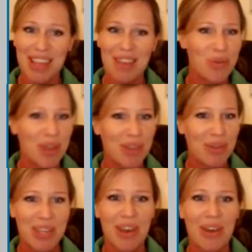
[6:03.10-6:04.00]
us
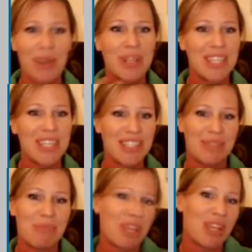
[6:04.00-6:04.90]
everywhere that we go. We're
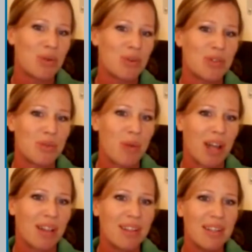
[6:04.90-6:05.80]
being taught as
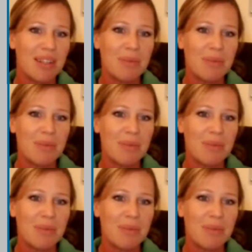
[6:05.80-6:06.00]
well.